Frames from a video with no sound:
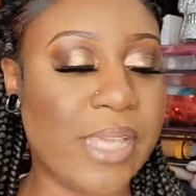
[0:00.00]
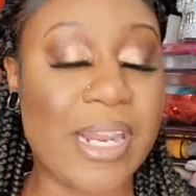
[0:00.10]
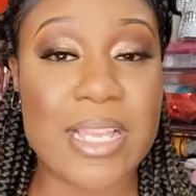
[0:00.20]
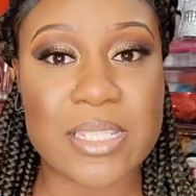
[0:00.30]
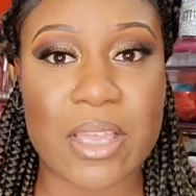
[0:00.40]

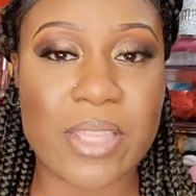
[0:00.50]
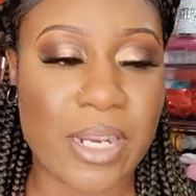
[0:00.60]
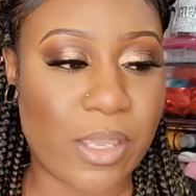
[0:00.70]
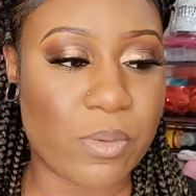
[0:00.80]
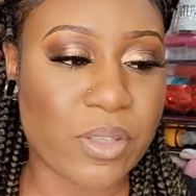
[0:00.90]
and I saw
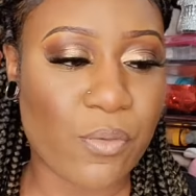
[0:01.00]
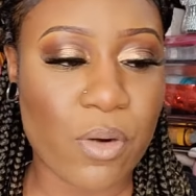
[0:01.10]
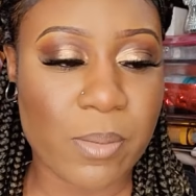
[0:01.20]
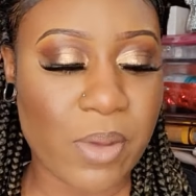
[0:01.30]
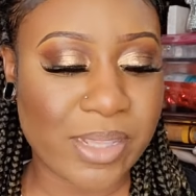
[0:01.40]
that it was
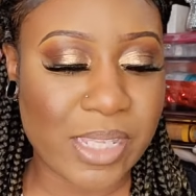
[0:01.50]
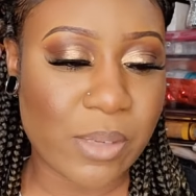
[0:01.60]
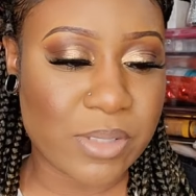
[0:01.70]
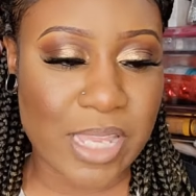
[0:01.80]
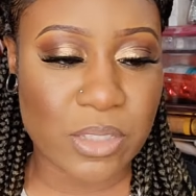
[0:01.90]
affordable. I
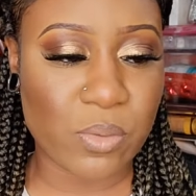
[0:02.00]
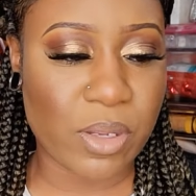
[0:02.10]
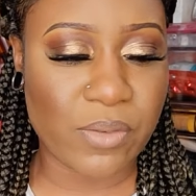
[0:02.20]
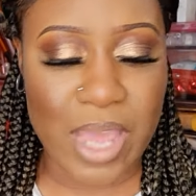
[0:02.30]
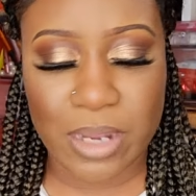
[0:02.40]
think it was like
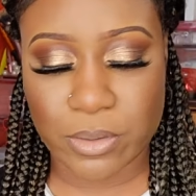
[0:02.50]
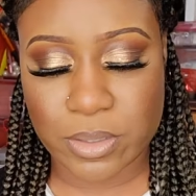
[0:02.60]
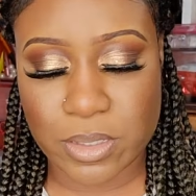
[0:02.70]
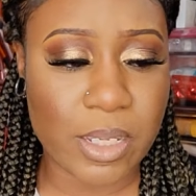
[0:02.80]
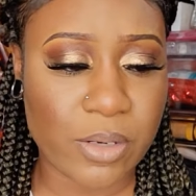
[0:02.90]

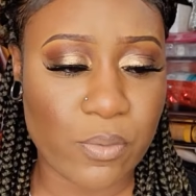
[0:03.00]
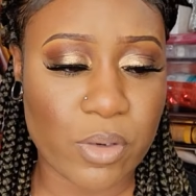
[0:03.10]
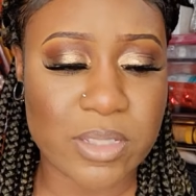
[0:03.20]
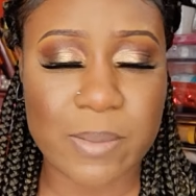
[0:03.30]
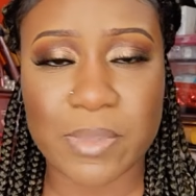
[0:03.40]
$12. Looking
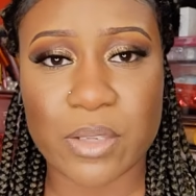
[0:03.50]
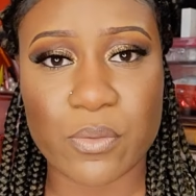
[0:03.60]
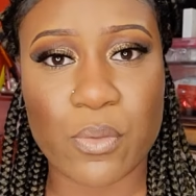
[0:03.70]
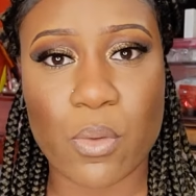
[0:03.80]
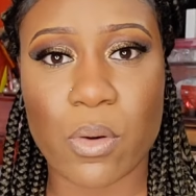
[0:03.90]
for
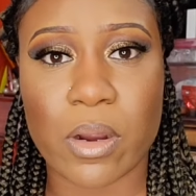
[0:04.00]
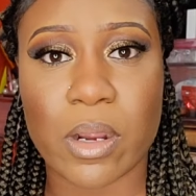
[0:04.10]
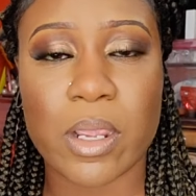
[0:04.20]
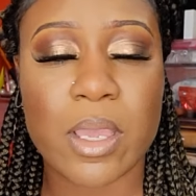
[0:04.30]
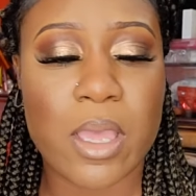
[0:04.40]
something
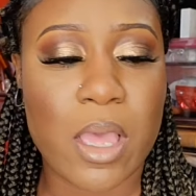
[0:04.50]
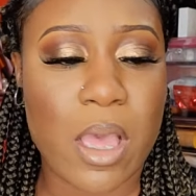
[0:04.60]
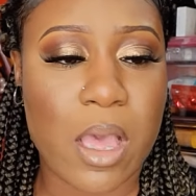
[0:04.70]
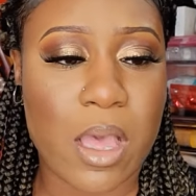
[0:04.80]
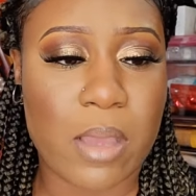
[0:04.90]
for
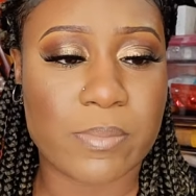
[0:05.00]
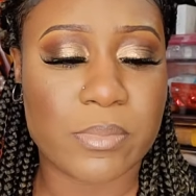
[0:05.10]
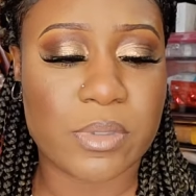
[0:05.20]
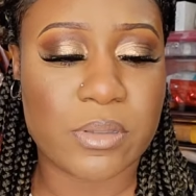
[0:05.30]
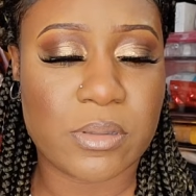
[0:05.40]

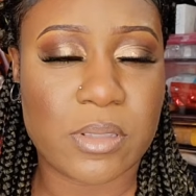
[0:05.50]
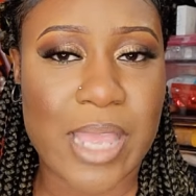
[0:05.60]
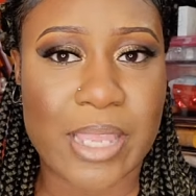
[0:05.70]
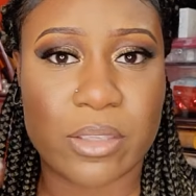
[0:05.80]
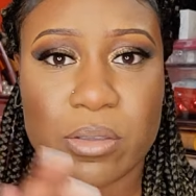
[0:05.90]
um,
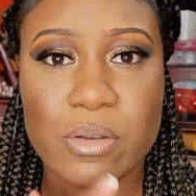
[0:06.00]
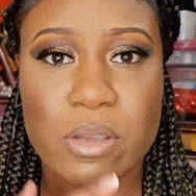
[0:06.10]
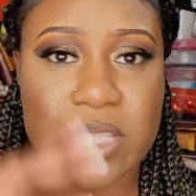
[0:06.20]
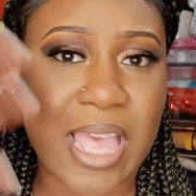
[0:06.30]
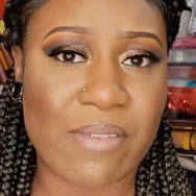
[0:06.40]
like, you
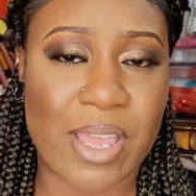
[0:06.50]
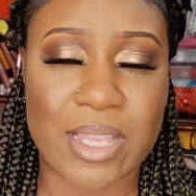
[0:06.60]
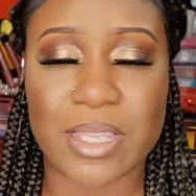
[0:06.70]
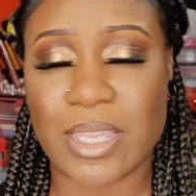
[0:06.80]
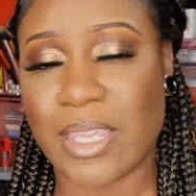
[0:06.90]
know, to have
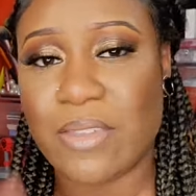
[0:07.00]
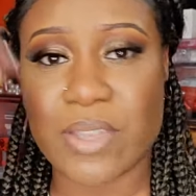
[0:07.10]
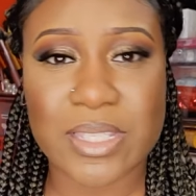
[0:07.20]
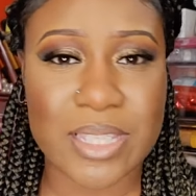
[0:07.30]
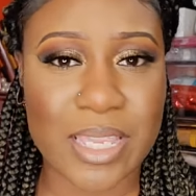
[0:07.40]
like a
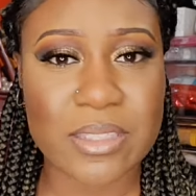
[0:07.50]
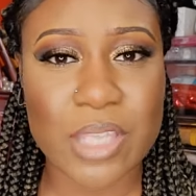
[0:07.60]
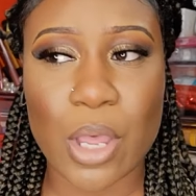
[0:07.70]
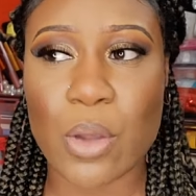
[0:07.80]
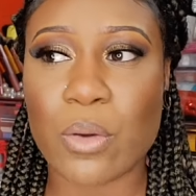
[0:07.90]
even skin
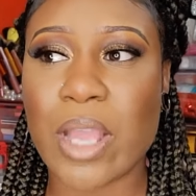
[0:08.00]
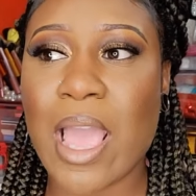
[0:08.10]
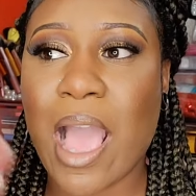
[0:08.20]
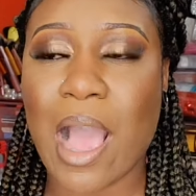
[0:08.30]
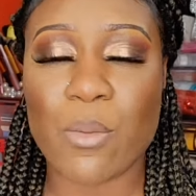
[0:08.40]
tone.
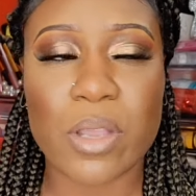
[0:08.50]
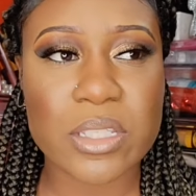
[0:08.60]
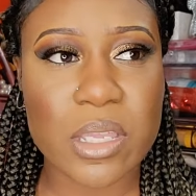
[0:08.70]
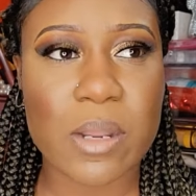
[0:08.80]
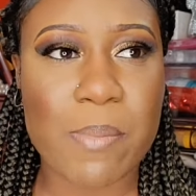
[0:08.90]
I
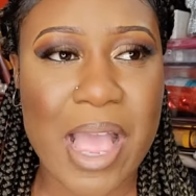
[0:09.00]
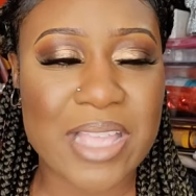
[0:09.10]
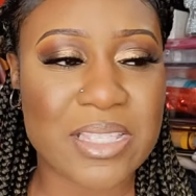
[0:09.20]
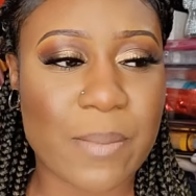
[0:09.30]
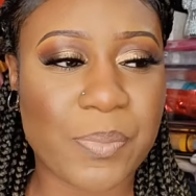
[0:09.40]
was going to
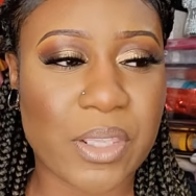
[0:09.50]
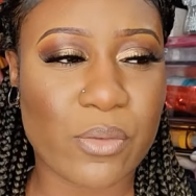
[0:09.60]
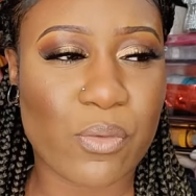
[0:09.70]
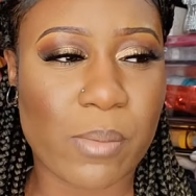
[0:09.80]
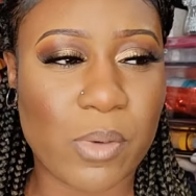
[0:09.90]
buy
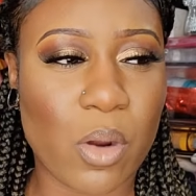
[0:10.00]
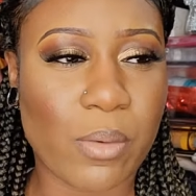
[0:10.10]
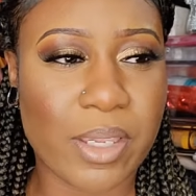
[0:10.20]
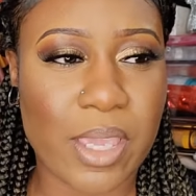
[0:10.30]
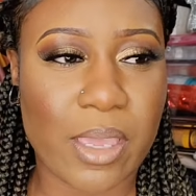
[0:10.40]
something from
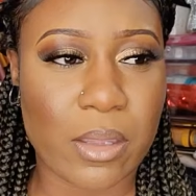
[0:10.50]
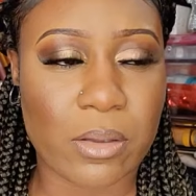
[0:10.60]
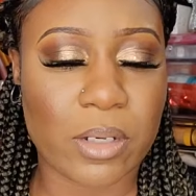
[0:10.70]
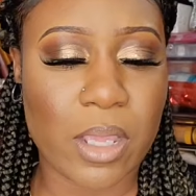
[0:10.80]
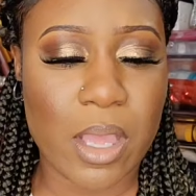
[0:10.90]

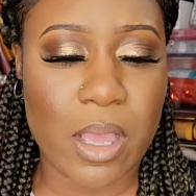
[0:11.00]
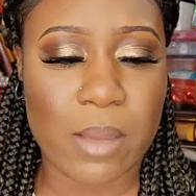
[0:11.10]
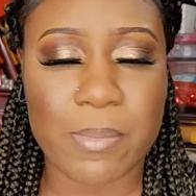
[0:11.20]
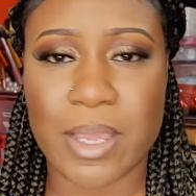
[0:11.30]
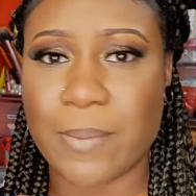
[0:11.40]
L'Oreal,
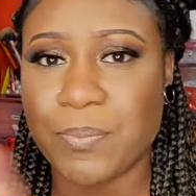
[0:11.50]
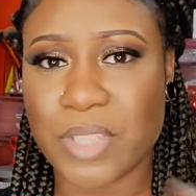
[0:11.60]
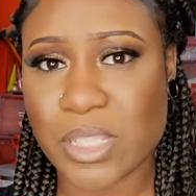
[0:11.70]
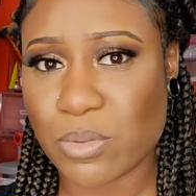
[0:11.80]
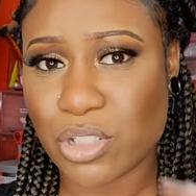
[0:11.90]
um, but
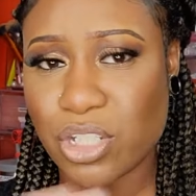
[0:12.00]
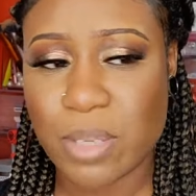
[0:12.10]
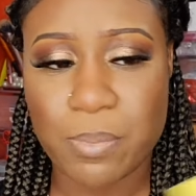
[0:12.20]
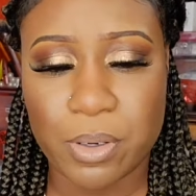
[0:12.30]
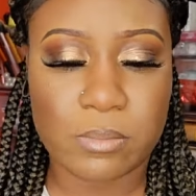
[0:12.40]
this was
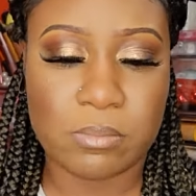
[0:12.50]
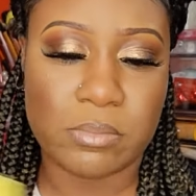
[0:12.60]
cheaper.